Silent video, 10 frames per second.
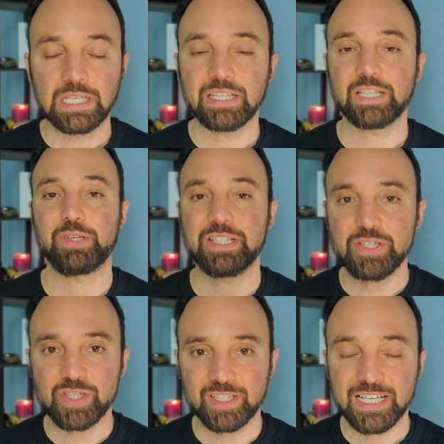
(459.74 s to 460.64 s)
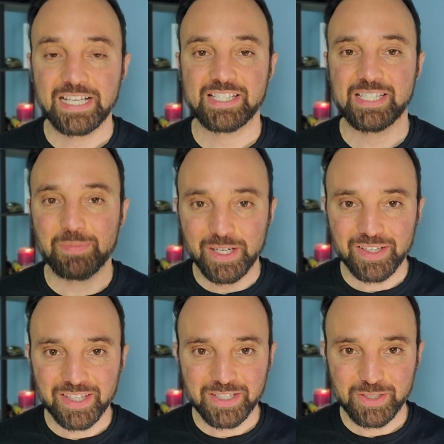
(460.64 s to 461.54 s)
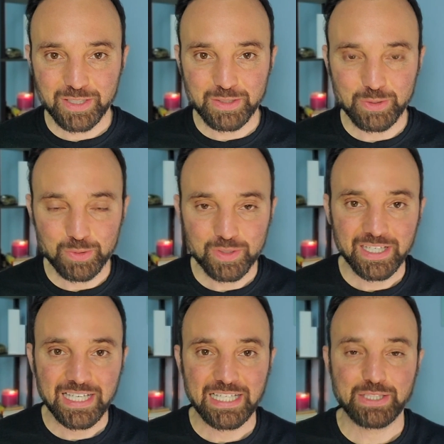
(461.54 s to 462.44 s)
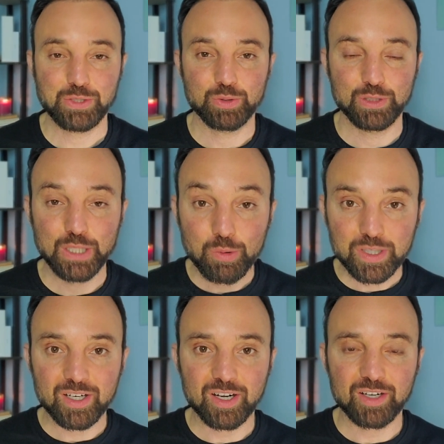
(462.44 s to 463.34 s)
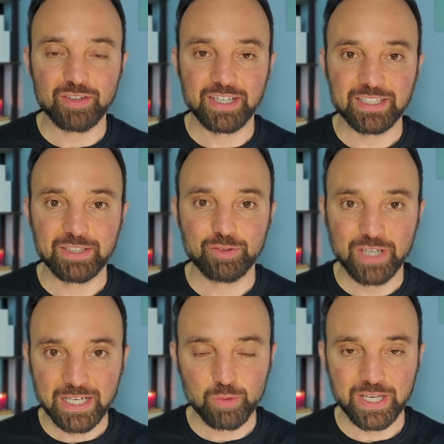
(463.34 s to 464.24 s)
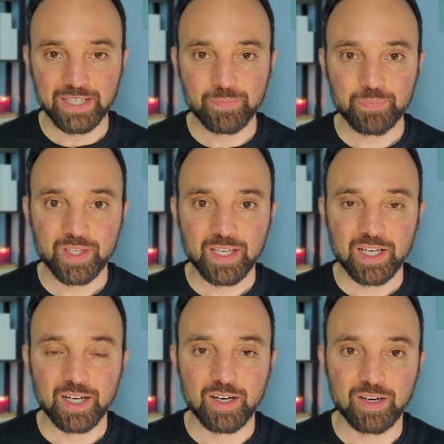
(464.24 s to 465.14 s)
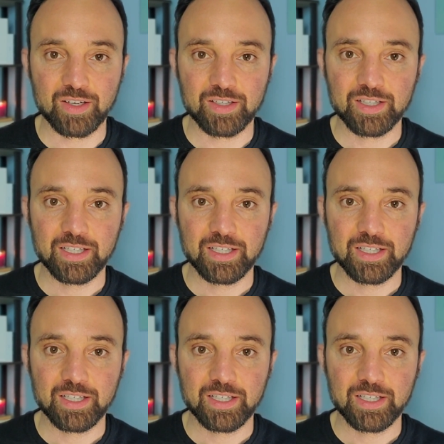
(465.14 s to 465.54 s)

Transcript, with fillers: Now, in addition, some other things you can do to lower your heart rate right away are